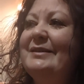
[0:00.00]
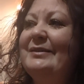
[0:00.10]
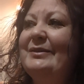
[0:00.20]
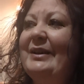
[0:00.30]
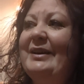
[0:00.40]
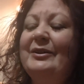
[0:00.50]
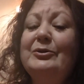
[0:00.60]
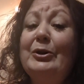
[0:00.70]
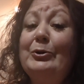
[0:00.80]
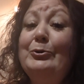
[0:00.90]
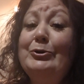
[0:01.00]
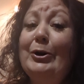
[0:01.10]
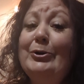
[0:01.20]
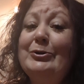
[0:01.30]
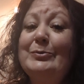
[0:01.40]
They're like, there's like new
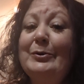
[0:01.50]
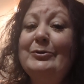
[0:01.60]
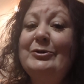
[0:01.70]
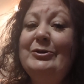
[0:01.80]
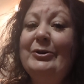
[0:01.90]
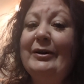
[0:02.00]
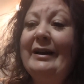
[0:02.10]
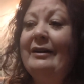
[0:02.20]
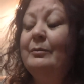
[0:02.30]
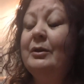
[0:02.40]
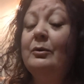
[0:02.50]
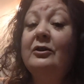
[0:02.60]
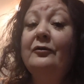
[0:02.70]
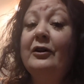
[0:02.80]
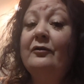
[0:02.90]
charges posted to your account. I'm like, what
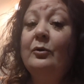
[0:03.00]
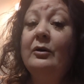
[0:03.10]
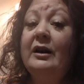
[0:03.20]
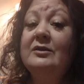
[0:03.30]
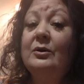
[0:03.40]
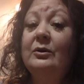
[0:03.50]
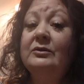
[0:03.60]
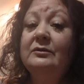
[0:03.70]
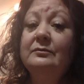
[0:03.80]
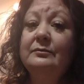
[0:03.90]
the fuck for, assholes?